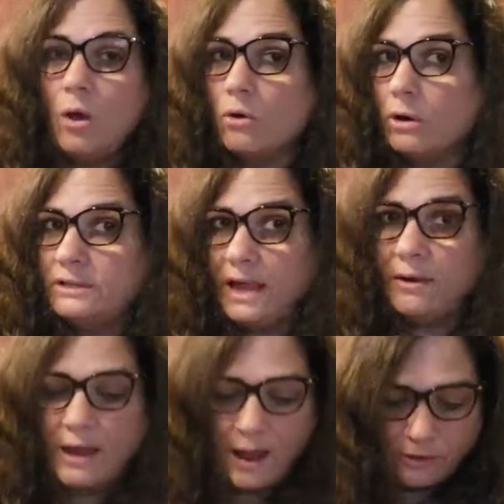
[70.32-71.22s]
or a
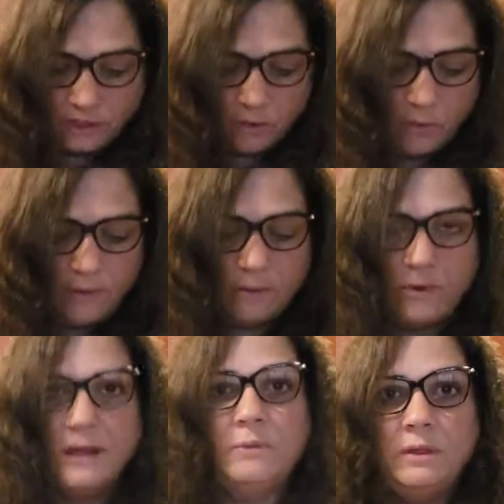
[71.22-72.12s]
dairy allergy when
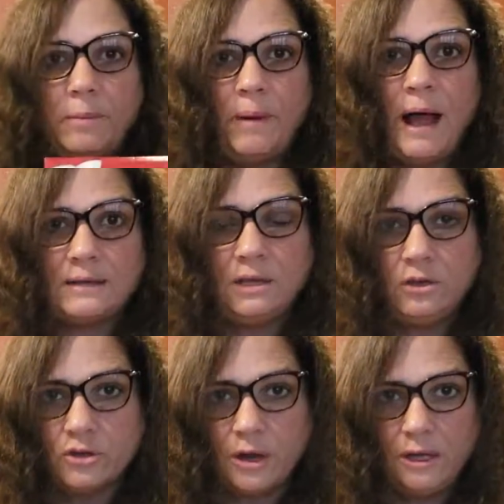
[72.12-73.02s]
the box that you're
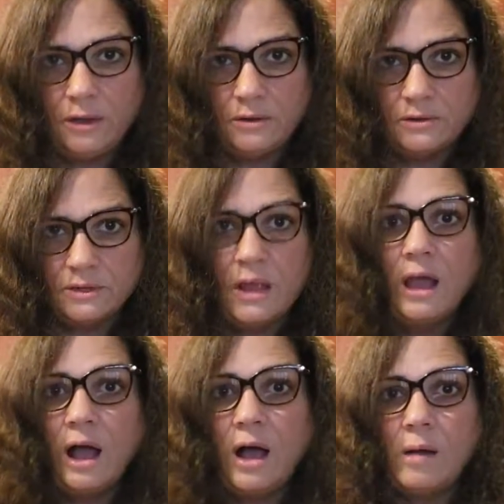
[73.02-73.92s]
trying to use,
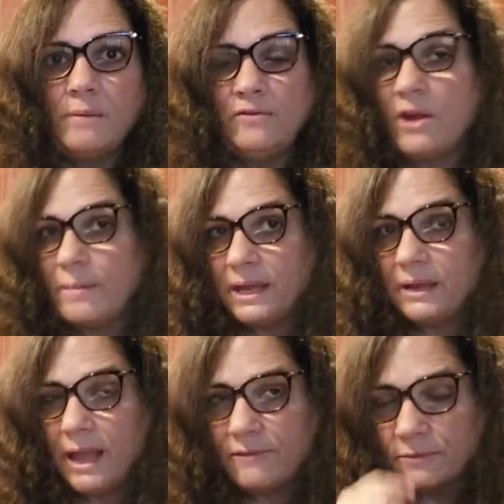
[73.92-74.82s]
if you're not making a
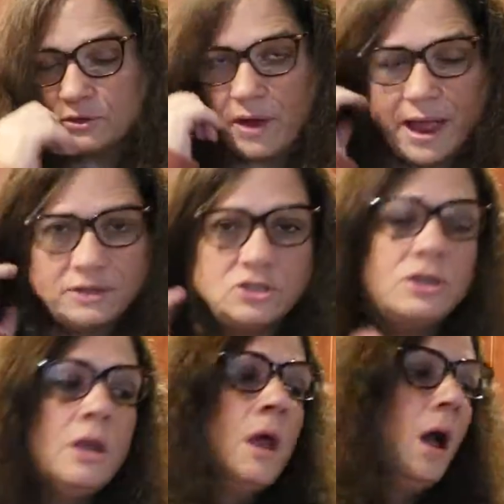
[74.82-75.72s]
cake from scratch,
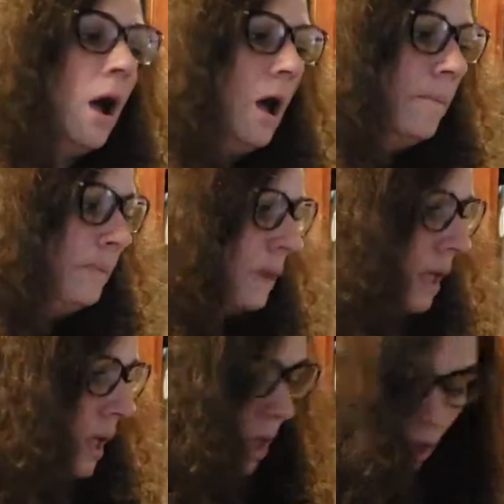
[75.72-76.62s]

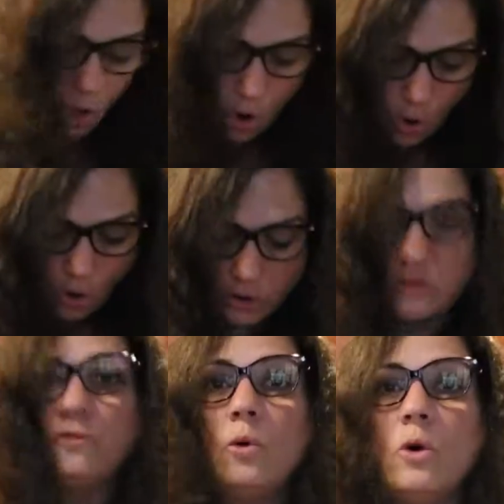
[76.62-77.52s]

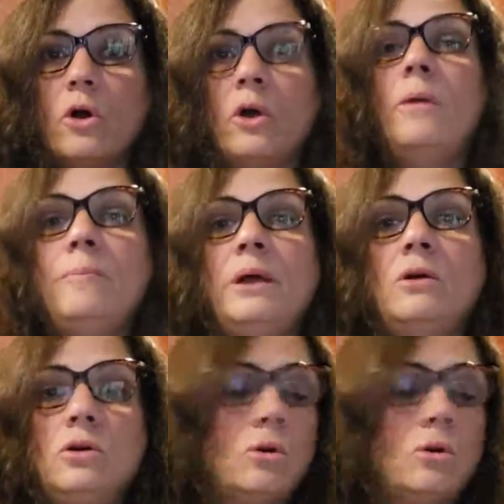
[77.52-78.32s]
calls for milk